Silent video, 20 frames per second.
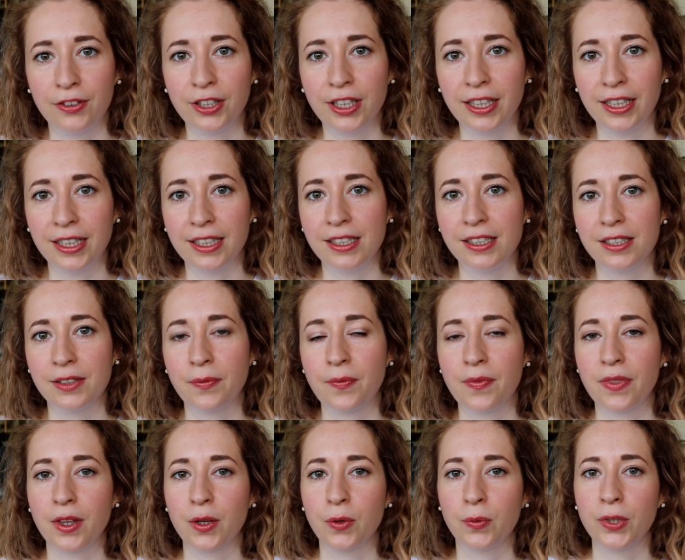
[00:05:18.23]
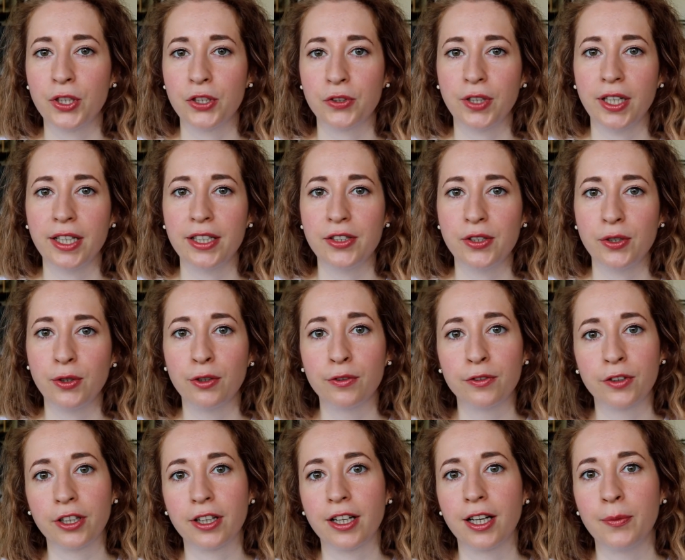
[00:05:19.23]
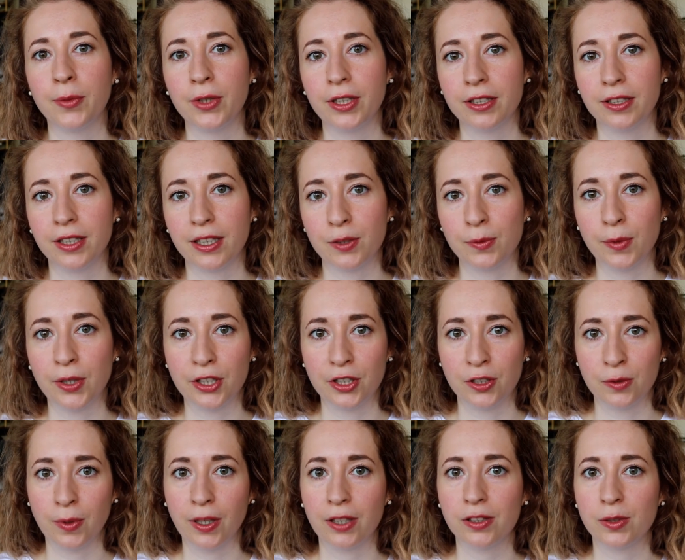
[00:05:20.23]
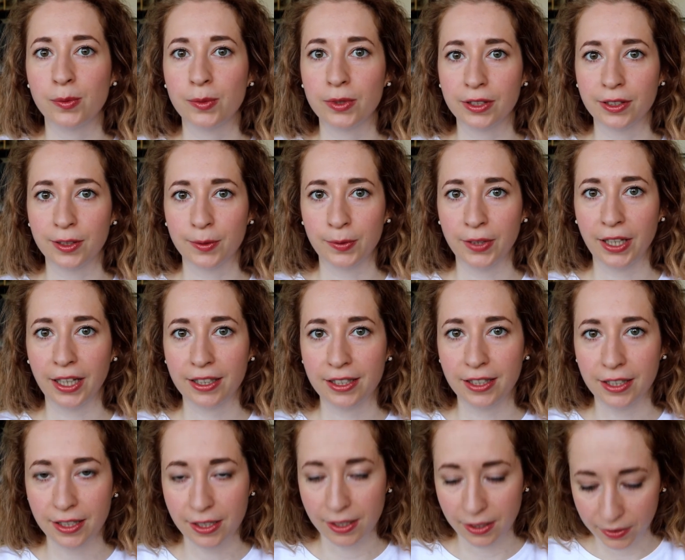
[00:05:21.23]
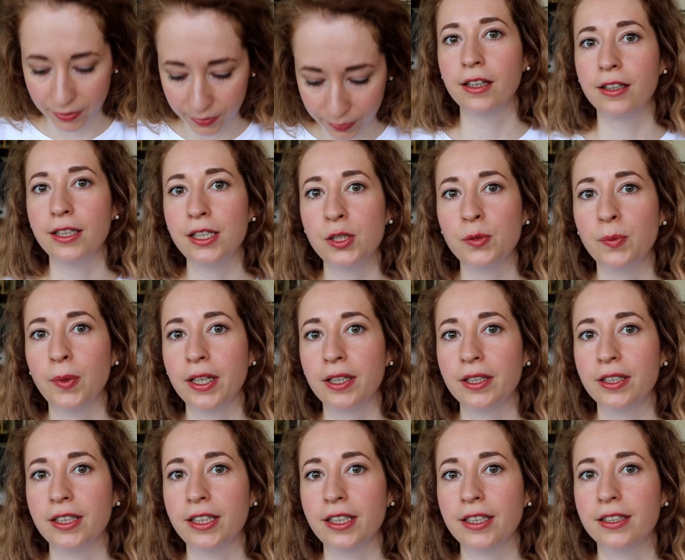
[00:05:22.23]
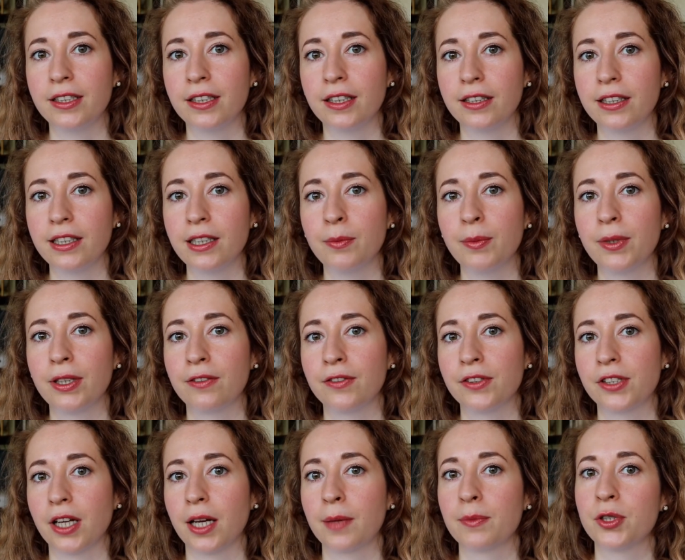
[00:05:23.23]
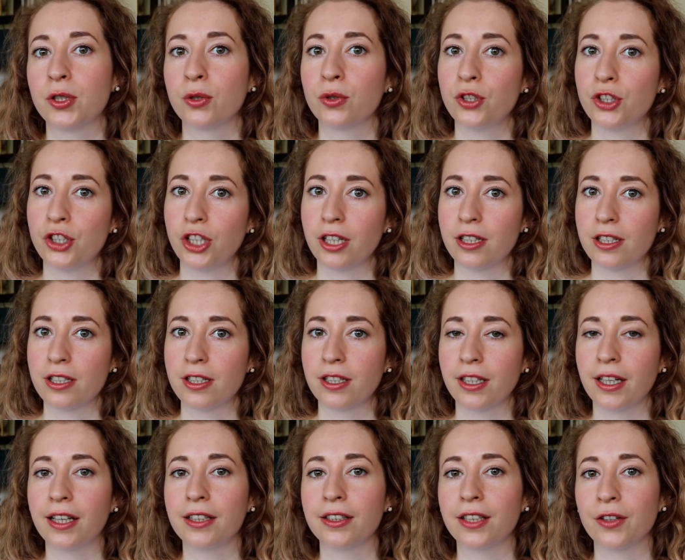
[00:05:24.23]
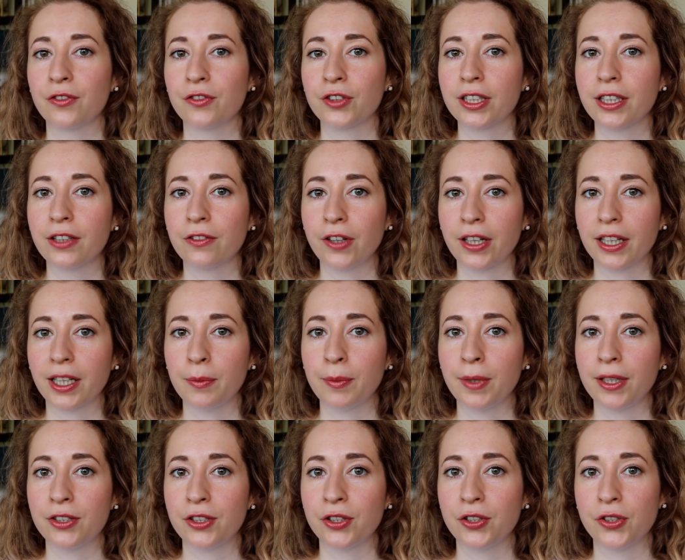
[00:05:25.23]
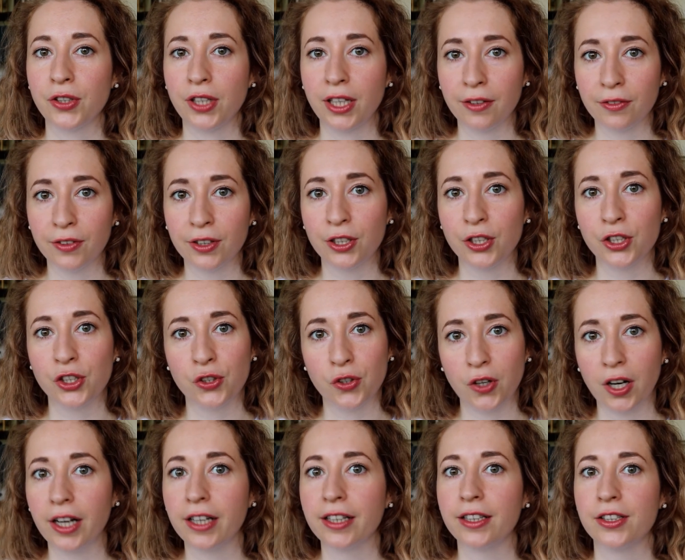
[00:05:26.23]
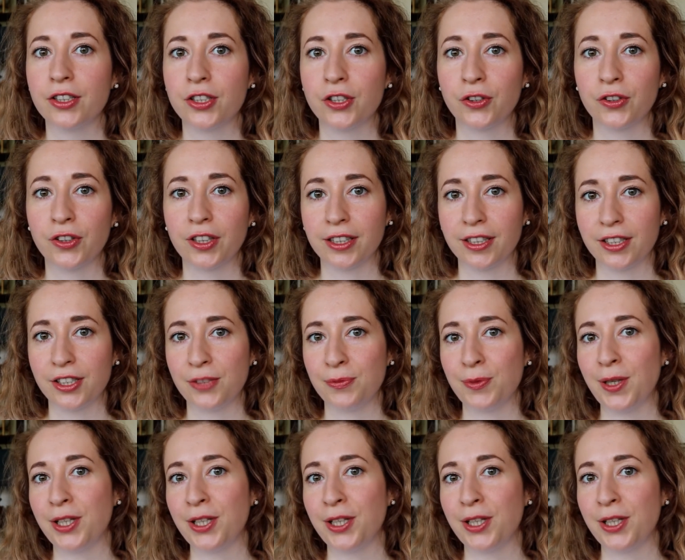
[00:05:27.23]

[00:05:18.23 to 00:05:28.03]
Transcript: it is, we try to overcome it as much as possible in the practice. This might need a little bit of time to adjust, and I really recommend you to give it a try during this